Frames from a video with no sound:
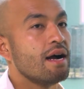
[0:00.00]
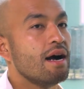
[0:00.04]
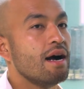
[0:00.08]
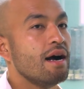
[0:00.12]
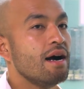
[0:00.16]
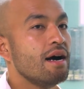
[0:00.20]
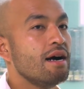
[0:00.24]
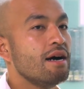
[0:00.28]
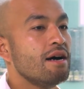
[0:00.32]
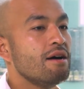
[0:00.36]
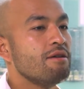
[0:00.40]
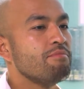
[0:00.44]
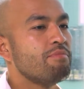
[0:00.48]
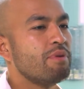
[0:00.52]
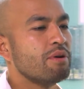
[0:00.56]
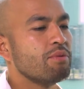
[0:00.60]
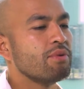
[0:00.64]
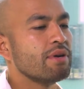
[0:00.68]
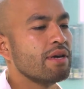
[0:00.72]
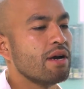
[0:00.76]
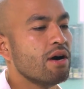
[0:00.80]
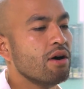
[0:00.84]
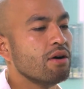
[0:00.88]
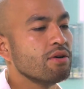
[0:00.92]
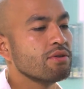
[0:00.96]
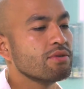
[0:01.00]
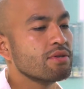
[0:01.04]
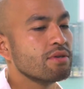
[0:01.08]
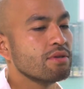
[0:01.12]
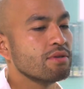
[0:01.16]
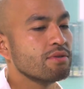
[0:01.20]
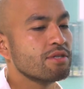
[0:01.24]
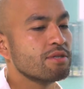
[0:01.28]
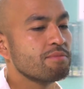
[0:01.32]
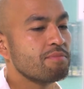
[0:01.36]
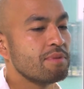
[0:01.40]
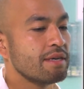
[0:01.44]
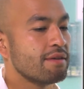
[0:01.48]
But we also
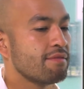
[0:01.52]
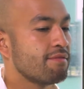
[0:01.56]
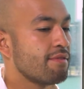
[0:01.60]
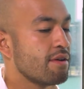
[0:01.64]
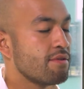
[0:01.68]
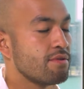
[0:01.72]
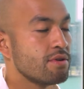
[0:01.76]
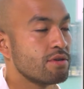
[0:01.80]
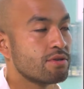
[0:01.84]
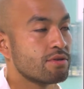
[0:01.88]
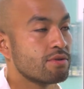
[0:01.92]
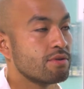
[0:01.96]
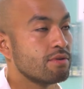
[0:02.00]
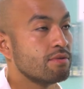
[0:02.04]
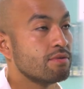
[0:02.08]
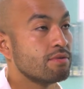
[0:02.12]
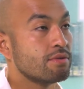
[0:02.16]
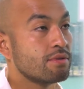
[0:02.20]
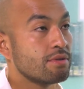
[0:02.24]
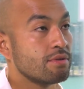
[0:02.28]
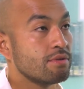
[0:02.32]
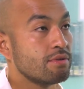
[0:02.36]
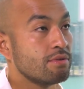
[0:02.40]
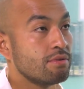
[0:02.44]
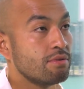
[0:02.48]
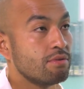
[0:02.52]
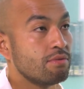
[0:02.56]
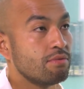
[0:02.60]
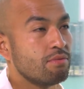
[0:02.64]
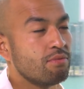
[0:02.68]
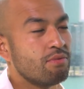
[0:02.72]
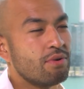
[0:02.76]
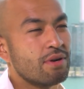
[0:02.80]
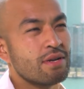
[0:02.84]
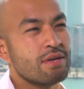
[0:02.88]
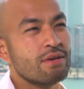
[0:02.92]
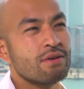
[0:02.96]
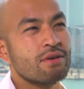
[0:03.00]
speak very true to
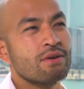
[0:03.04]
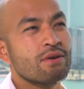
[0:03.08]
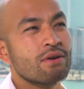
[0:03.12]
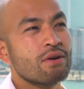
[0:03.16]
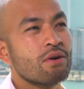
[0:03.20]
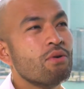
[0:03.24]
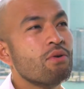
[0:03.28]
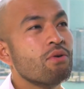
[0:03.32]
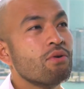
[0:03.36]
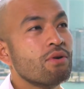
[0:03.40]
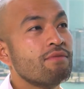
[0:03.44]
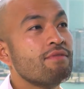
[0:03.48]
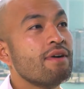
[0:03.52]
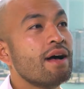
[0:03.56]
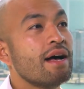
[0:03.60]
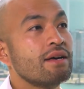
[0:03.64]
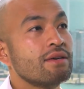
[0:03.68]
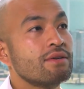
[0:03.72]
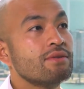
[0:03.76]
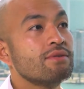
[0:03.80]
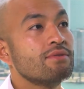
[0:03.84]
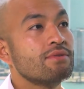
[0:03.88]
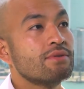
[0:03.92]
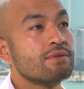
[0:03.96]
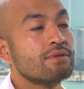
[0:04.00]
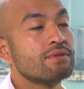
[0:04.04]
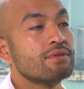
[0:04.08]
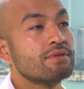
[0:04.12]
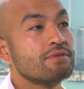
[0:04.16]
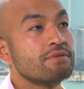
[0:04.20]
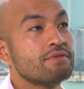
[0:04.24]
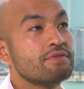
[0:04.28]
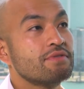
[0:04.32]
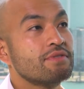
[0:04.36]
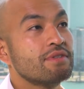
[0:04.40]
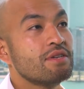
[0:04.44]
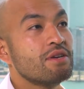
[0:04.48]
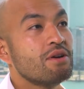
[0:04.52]
what are your core values?
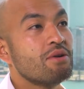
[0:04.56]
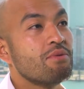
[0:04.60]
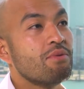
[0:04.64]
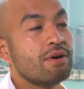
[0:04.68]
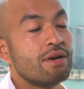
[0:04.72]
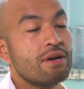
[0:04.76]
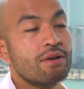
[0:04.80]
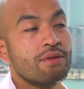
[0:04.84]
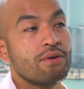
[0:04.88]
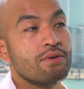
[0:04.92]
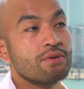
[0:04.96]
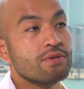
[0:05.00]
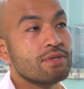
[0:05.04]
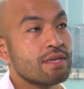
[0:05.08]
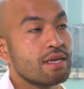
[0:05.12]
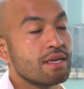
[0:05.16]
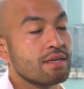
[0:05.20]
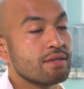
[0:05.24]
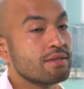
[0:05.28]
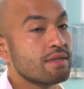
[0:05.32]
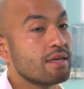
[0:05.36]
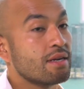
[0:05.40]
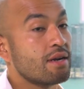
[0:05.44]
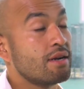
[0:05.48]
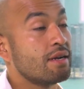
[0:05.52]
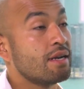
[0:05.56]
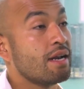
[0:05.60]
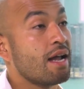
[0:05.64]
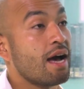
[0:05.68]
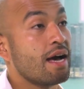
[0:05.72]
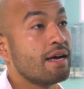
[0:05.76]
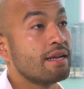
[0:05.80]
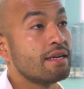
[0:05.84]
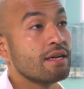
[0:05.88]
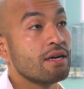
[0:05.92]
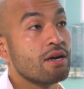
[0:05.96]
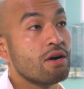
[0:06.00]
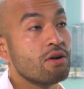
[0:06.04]
What are those things that are
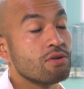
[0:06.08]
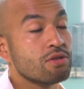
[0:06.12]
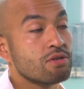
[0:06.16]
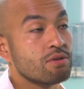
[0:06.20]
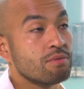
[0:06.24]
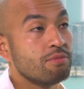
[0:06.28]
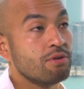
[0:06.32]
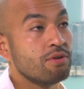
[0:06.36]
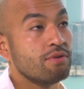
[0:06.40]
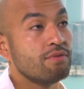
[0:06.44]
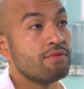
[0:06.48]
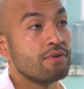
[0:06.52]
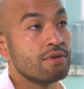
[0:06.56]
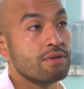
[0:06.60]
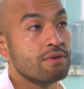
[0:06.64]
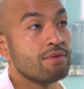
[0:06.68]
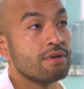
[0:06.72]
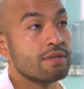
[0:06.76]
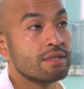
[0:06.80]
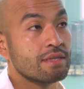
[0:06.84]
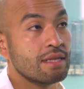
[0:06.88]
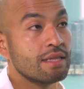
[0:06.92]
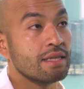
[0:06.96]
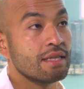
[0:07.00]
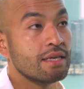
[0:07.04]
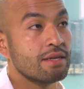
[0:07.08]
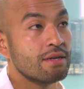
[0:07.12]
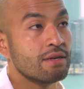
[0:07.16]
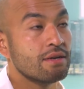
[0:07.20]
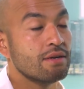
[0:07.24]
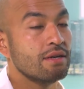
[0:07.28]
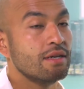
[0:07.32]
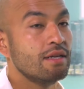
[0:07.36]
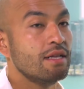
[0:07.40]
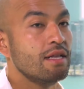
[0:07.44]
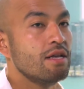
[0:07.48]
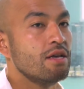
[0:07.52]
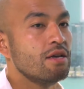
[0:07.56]
non-negotiable for you as a leader?
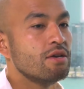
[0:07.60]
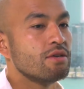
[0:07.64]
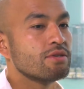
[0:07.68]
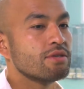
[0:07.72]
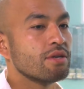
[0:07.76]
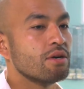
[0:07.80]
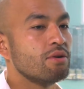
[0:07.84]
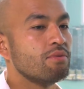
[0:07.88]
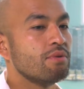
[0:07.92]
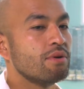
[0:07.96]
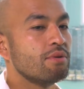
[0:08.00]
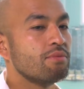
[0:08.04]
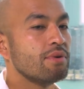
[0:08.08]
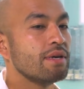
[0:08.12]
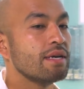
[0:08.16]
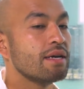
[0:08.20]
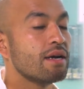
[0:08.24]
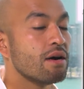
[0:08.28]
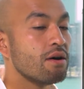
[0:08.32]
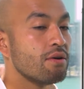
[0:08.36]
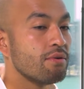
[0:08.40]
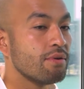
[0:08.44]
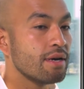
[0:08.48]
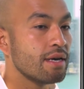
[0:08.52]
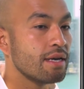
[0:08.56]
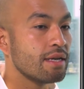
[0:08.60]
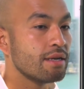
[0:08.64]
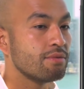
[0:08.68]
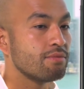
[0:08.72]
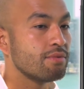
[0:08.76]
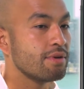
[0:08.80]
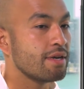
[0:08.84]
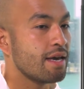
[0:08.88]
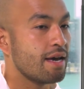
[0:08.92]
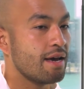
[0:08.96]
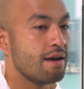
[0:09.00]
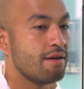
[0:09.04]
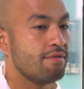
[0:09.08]
So when we go in,
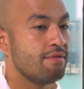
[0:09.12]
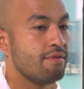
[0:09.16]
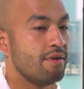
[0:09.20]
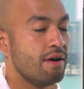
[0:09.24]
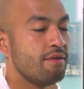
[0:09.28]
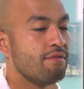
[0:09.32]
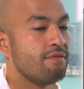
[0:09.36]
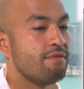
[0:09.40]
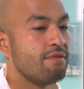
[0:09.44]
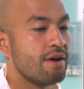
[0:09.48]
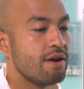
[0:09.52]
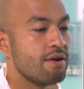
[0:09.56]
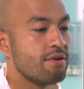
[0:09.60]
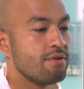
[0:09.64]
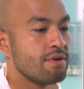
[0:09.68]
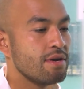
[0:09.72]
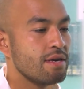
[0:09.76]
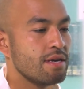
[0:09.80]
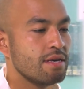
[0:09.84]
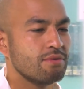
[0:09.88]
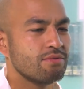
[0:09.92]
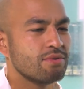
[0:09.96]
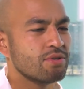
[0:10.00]
we have a very